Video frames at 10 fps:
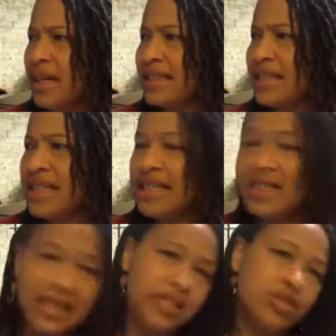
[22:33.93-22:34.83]

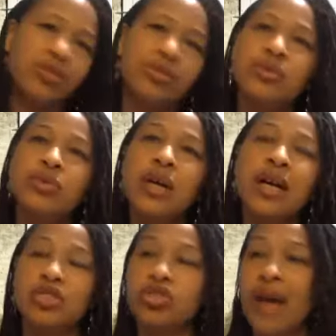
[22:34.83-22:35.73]
tendency to
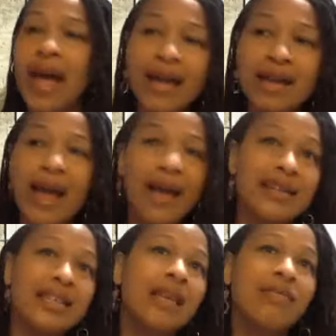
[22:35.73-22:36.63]
attract
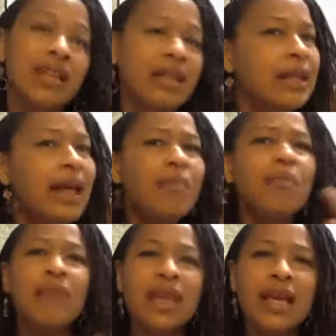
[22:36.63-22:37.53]
negativity, let
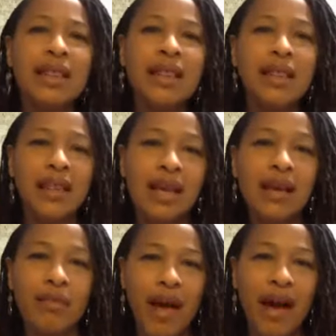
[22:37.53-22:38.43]
me think
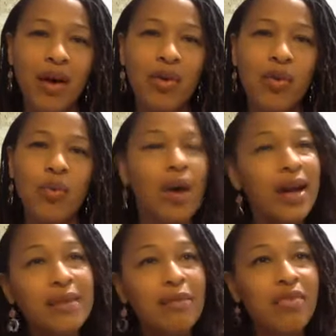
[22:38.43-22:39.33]
about what